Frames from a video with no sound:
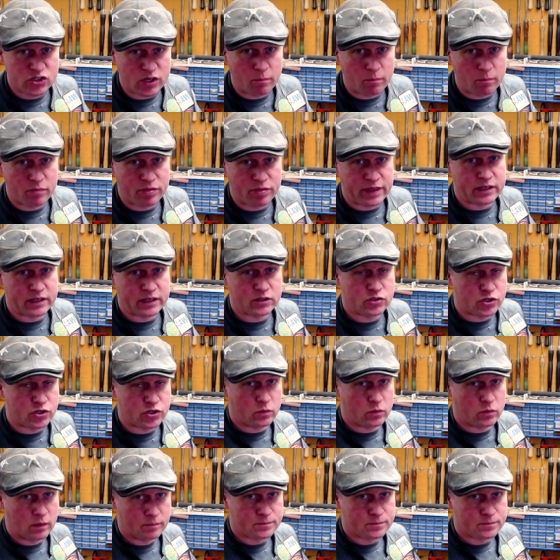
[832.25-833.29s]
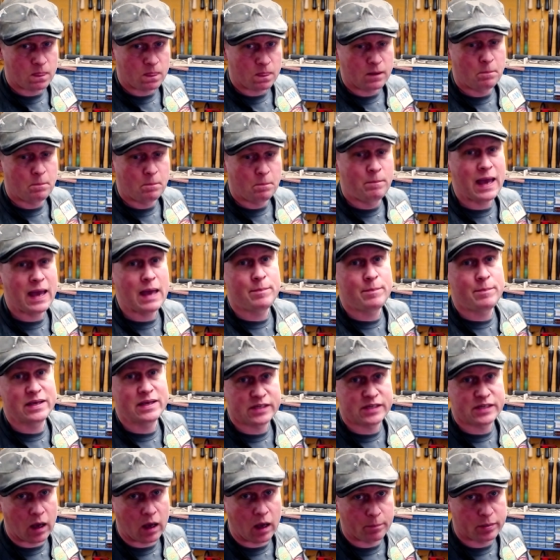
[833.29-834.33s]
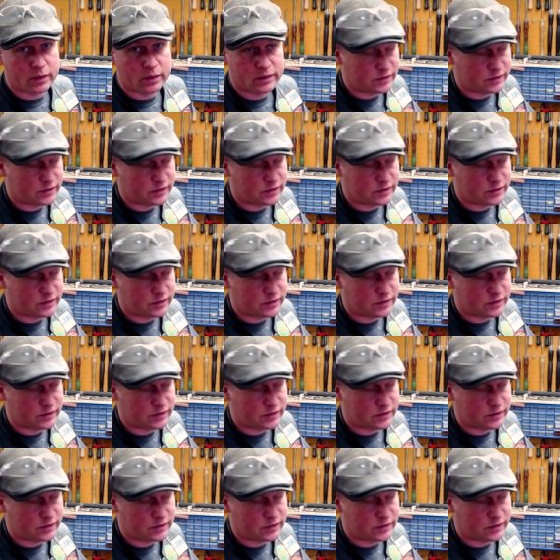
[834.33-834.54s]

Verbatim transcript: something to pep it up